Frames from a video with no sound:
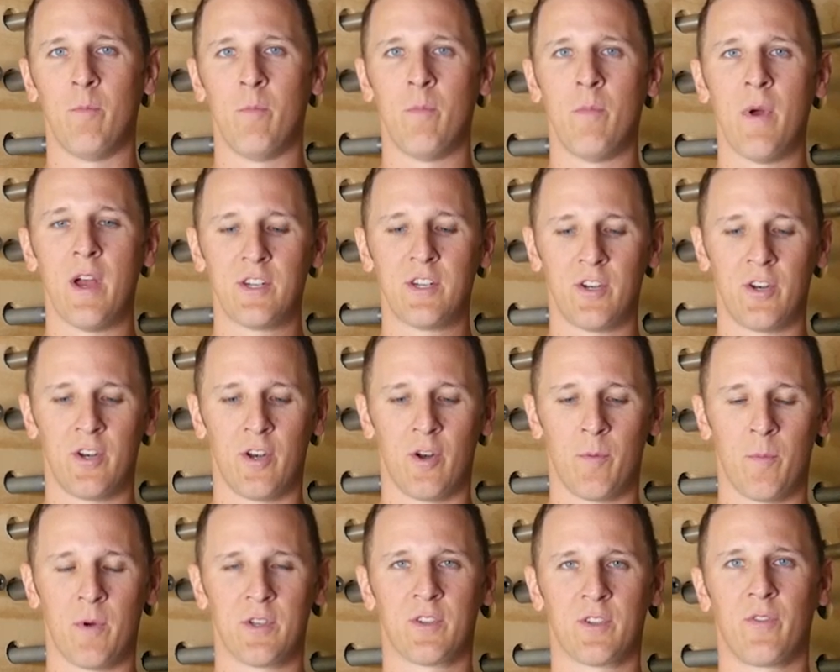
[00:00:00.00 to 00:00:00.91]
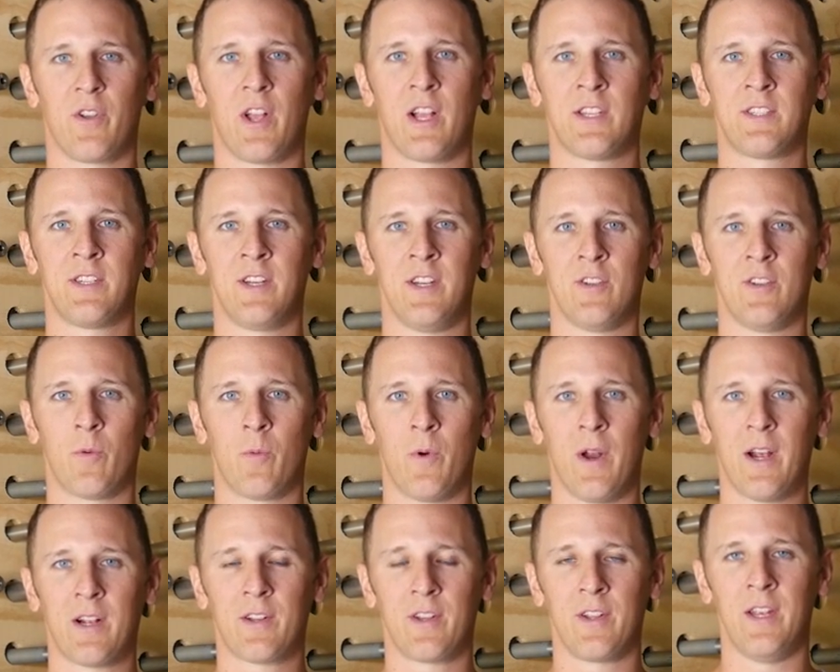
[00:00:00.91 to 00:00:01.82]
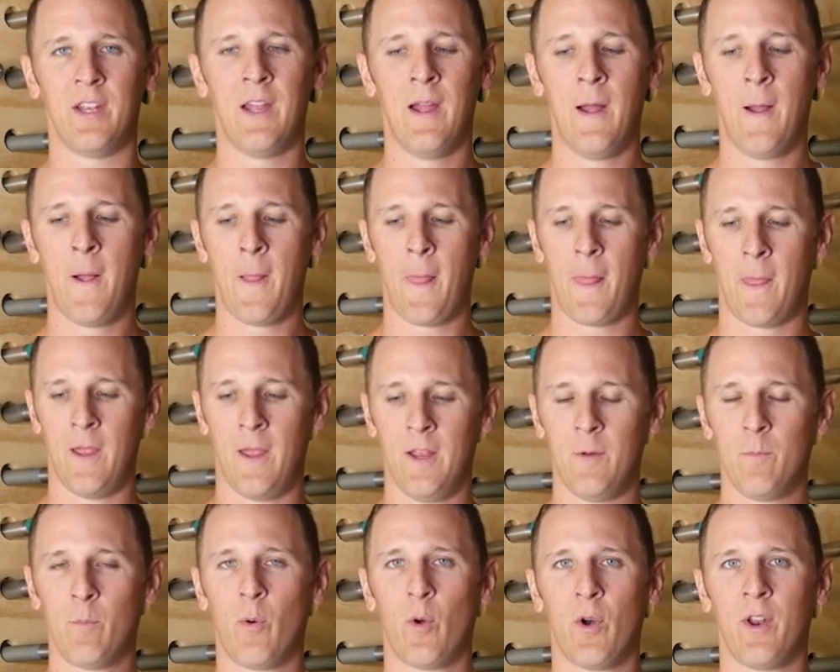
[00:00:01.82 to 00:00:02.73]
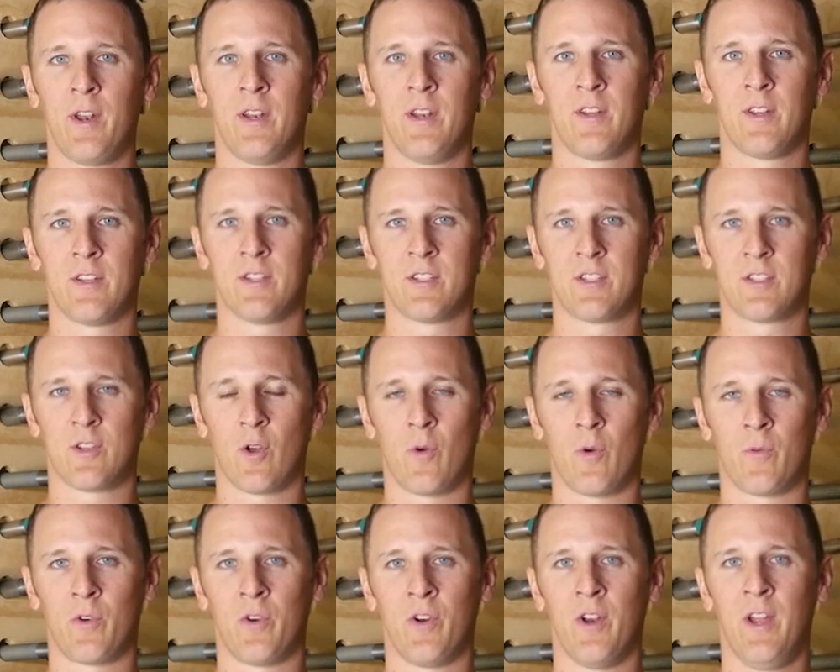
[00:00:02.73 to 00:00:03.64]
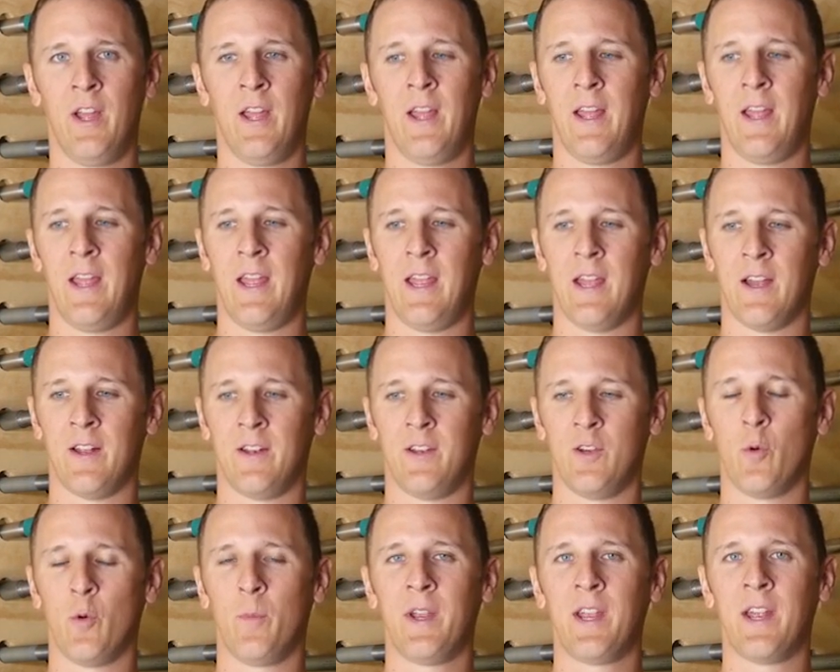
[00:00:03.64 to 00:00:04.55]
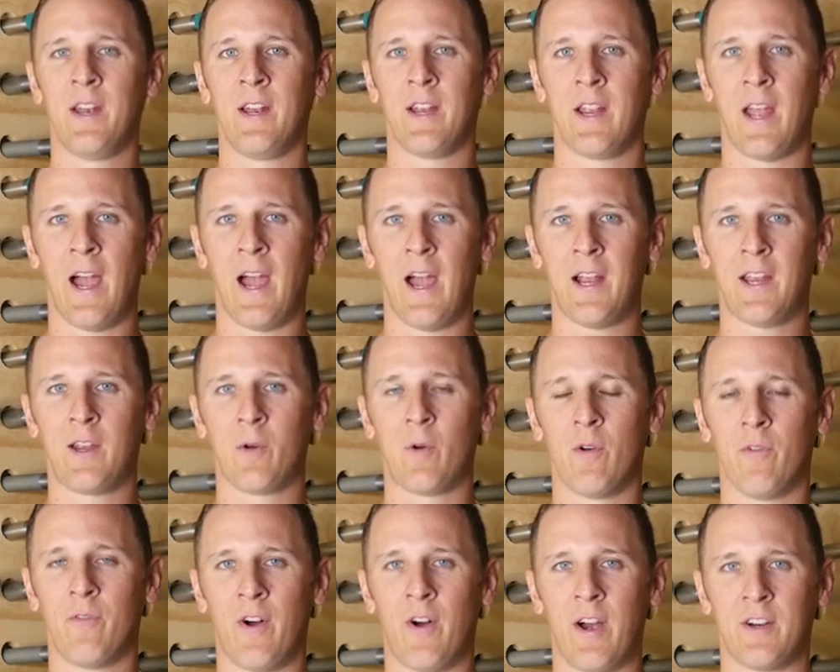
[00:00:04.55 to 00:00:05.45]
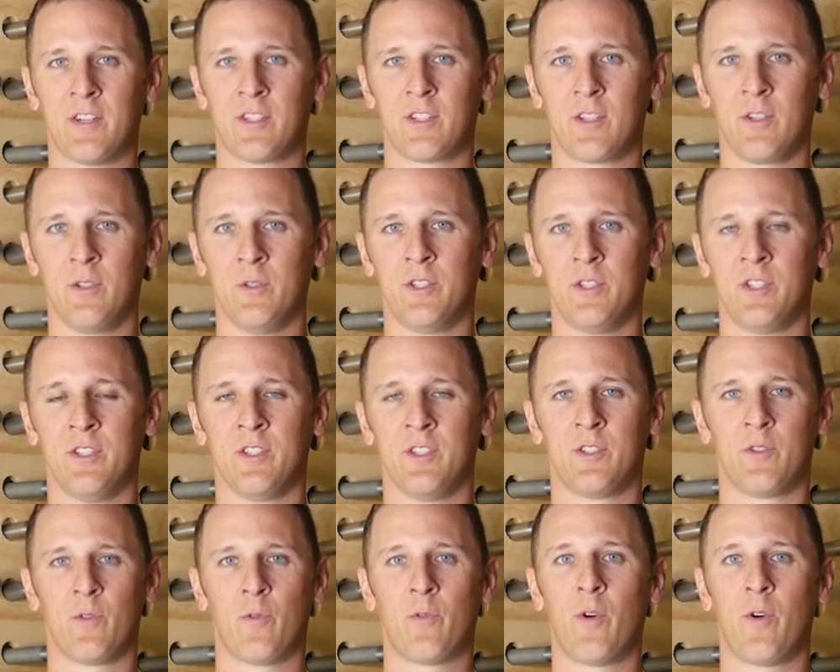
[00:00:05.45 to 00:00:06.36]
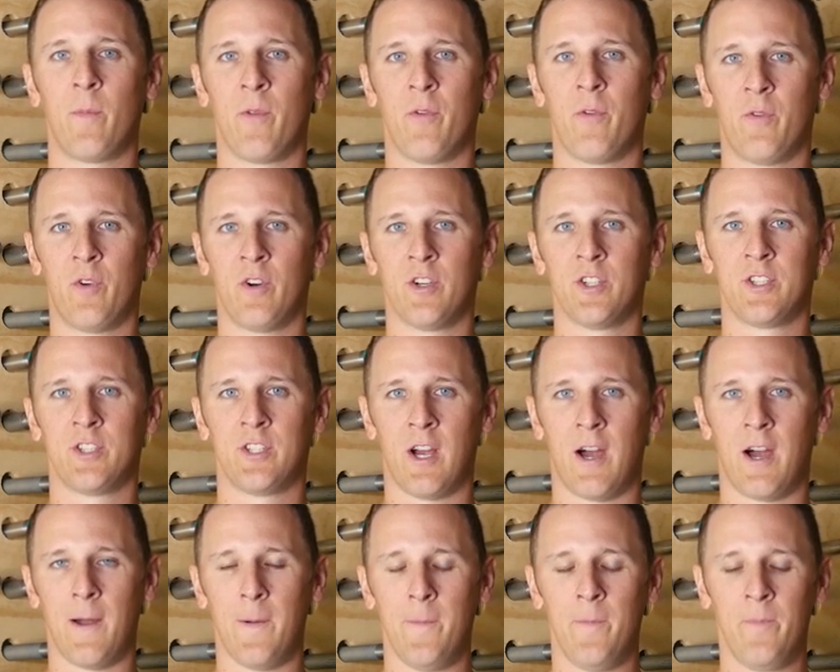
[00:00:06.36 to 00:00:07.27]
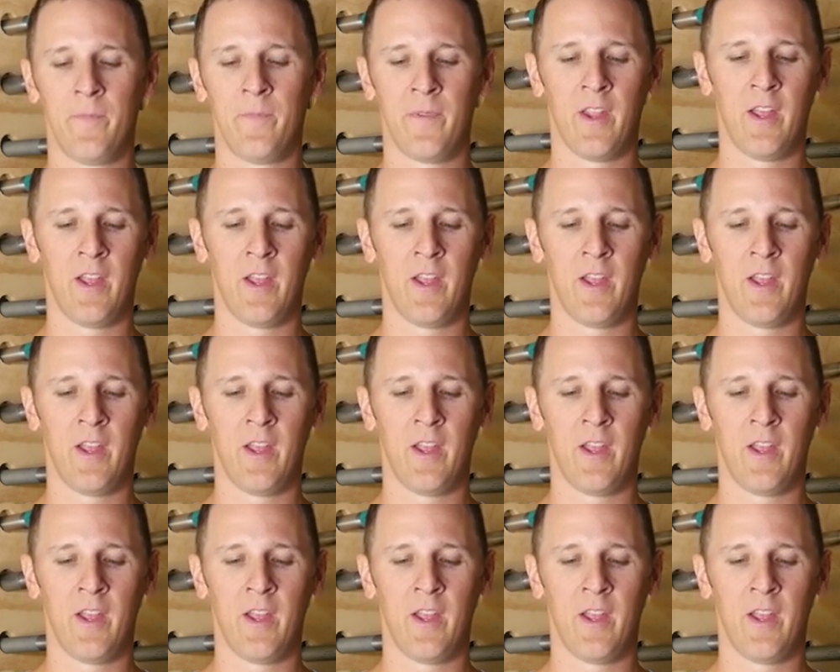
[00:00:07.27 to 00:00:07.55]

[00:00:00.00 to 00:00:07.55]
measure your muzzle velocity directly, input it into the solver, and you'll be getting accurate fire solutions from the first shot.